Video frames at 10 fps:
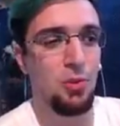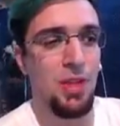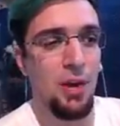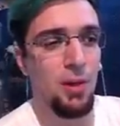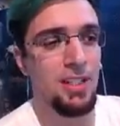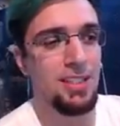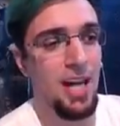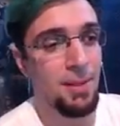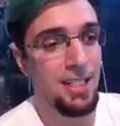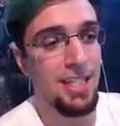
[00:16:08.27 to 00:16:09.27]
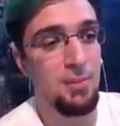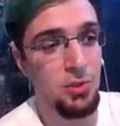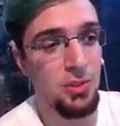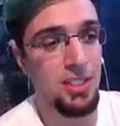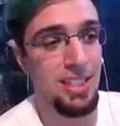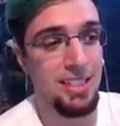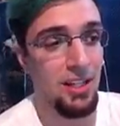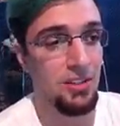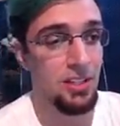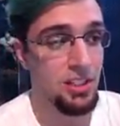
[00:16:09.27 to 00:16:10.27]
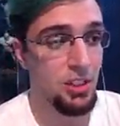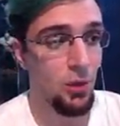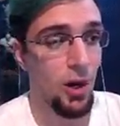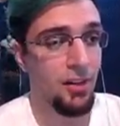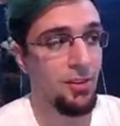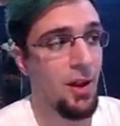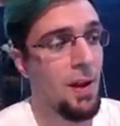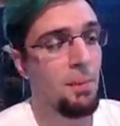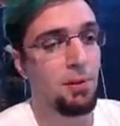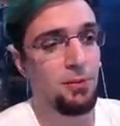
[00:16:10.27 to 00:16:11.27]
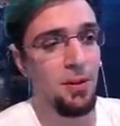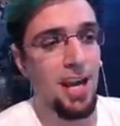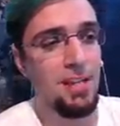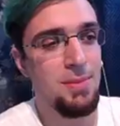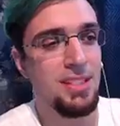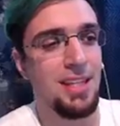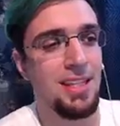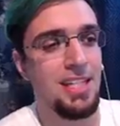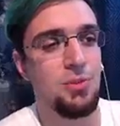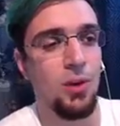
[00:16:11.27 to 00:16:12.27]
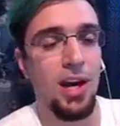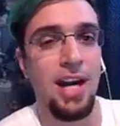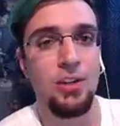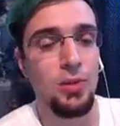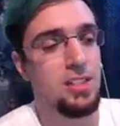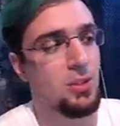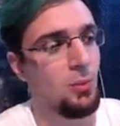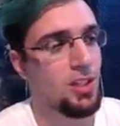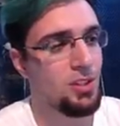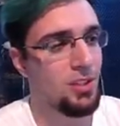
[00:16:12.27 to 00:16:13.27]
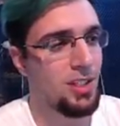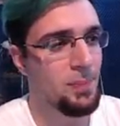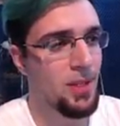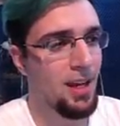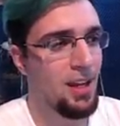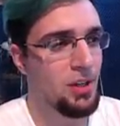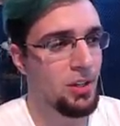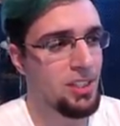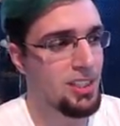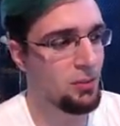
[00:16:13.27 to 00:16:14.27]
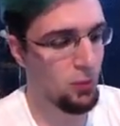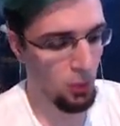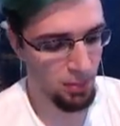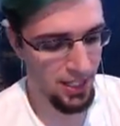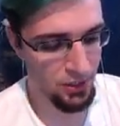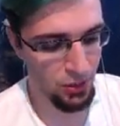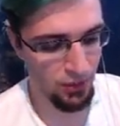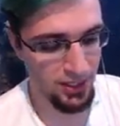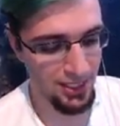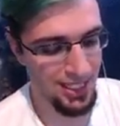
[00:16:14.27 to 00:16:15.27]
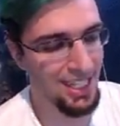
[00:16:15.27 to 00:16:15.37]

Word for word: that was. I'm going to keep doing this until it does go off. But for enemies like this where I don't need to one-turn it, you're going to see the full potential of this. Is that a